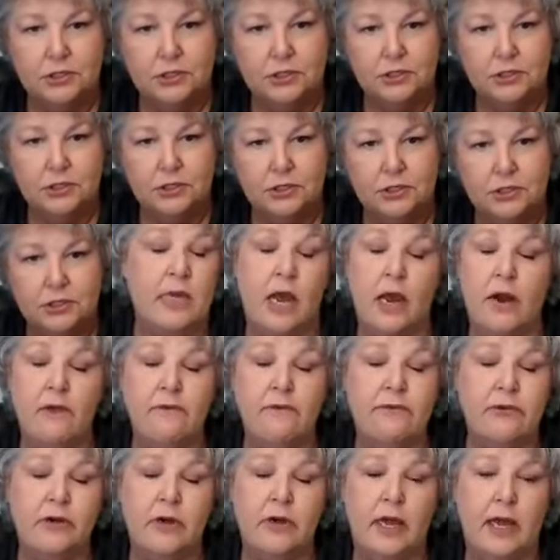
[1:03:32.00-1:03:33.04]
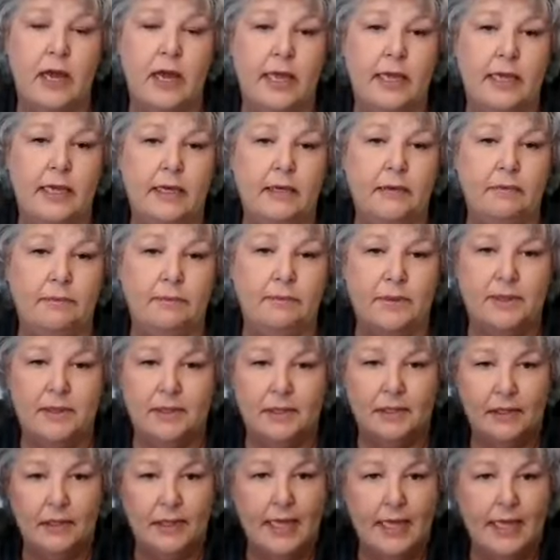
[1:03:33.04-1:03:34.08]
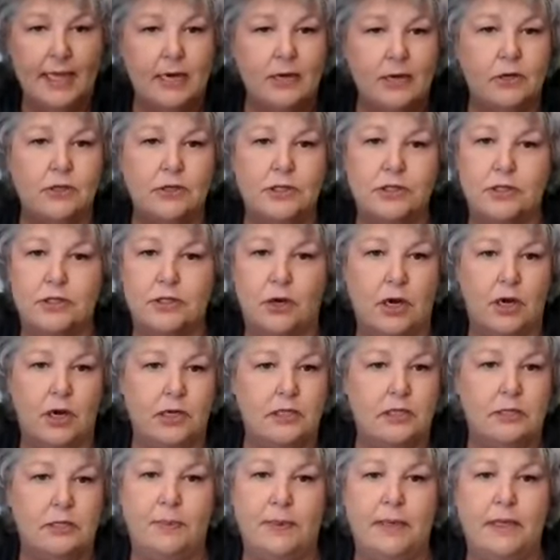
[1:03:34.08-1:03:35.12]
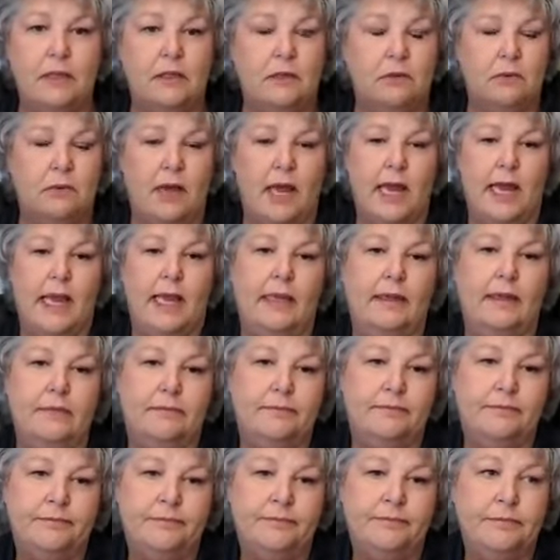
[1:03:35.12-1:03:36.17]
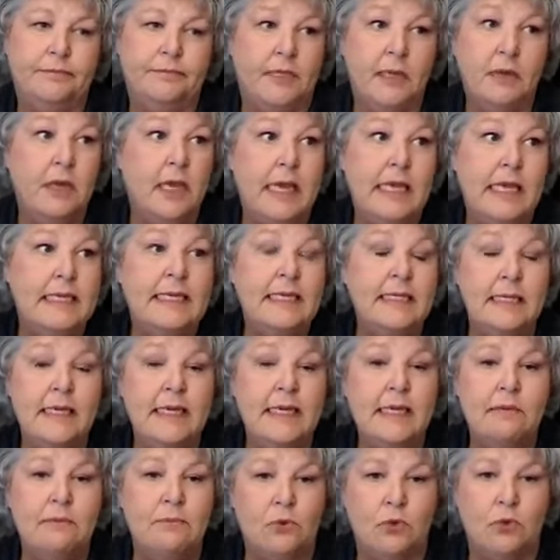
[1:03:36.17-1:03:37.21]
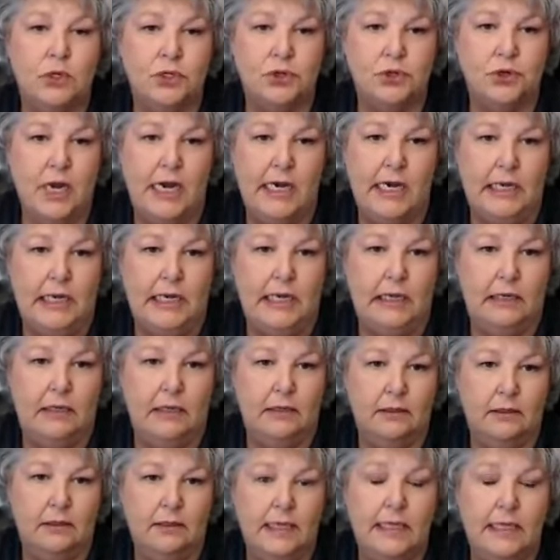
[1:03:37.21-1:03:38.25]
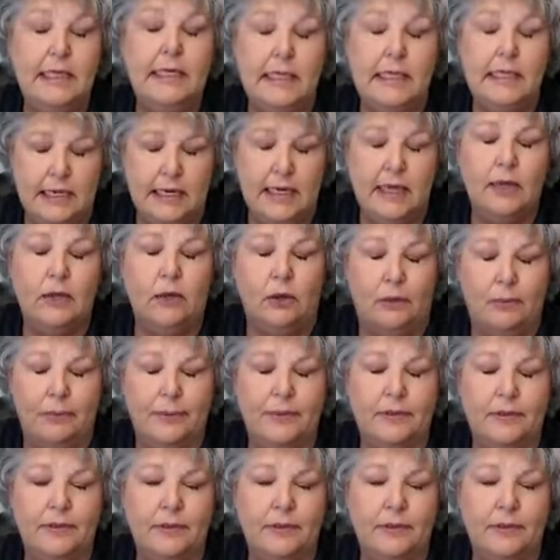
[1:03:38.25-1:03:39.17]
started. It's not overnight, but the layers started to peel away. Yeah. He didn't need more training. He needed help.